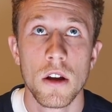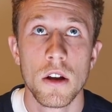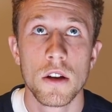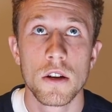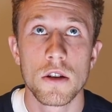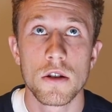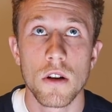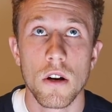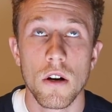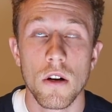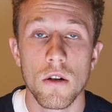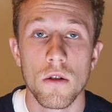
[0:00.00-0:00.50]

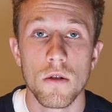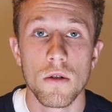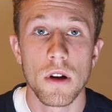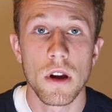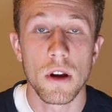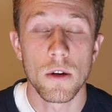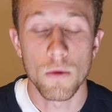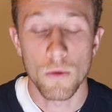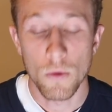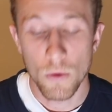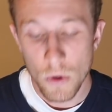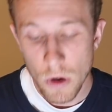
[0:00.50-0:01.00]
So it
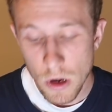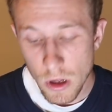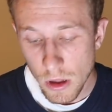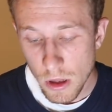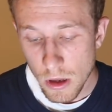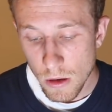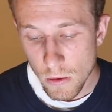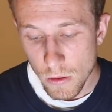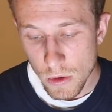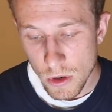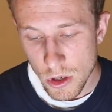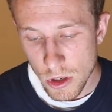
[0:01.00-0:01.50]

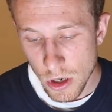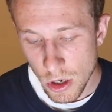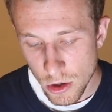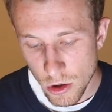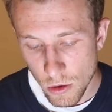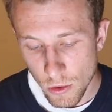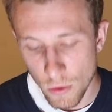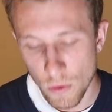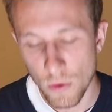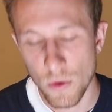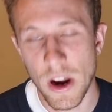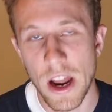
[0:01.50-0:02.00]
really was such a
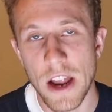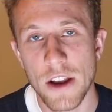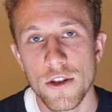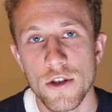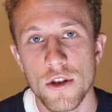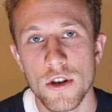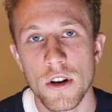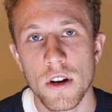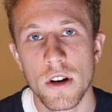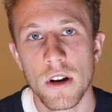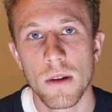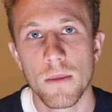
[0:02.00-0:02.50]

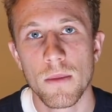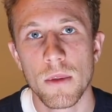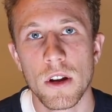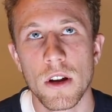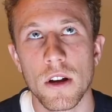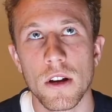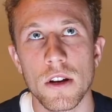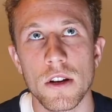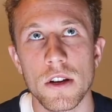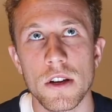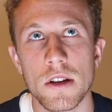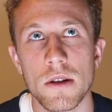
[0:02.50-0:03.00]
wrench,
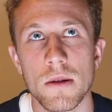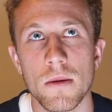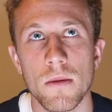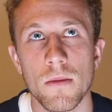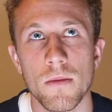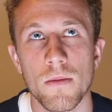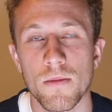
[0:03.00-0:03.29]
because